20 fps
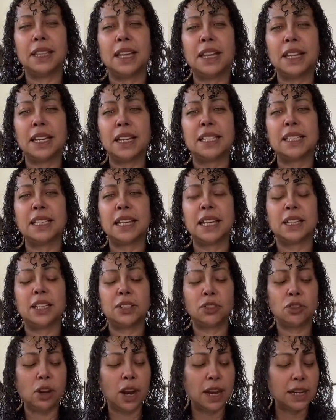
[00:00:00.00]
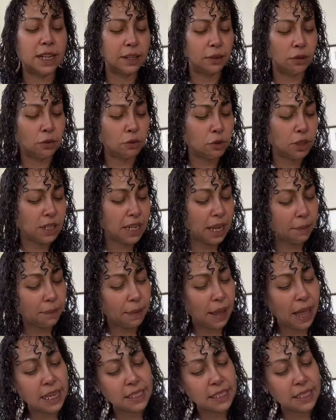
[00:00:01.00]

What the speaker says: and like it's like trying to get